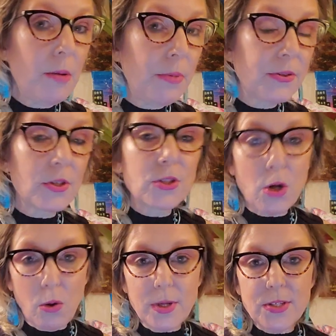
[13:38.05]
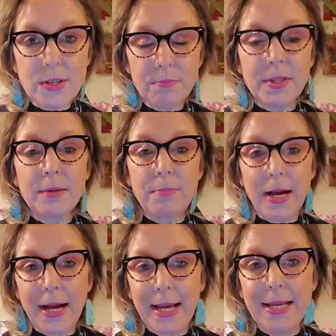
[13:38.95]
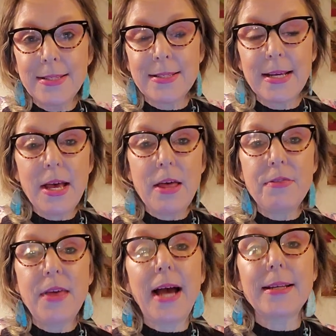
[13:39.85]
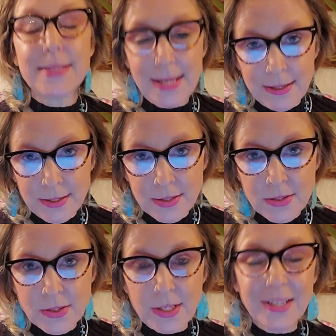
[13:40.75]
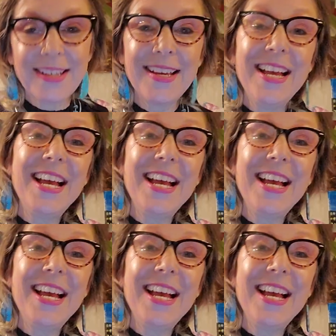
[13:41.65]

but there's always something behind that tendency.